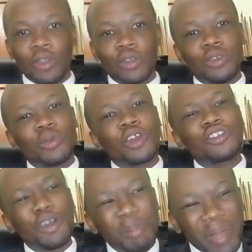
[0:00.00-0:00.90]
You were
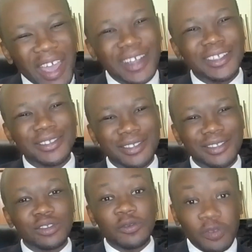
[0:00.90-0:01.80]
not compelled
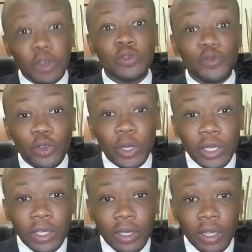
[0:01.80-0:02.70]
to vote for
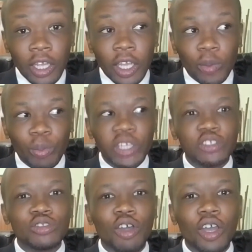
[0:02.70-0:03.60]
her
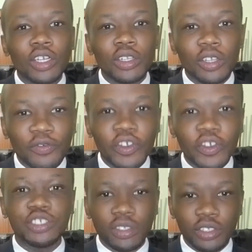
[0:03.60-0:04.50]
based on the
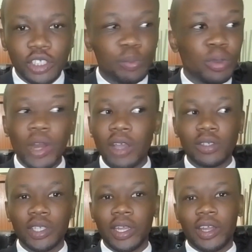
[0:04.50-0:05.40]
vision she put
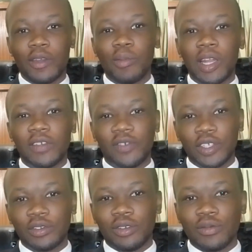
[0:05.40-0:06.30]
out in her
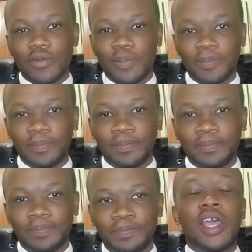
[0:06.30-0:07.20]
manifesto.
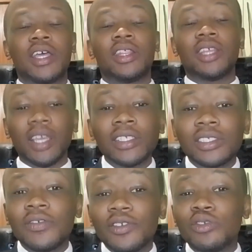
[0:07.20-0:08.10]
The
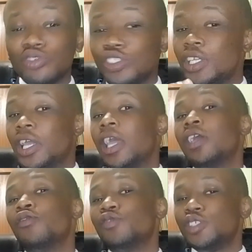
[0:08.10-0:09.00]
interviews she
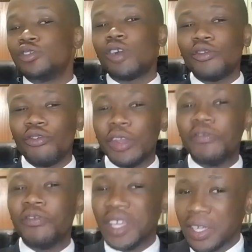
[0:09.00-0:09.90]
gave did not
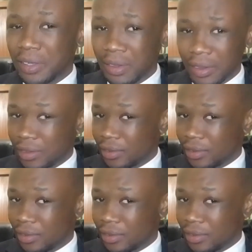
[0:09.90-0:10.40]
reveal,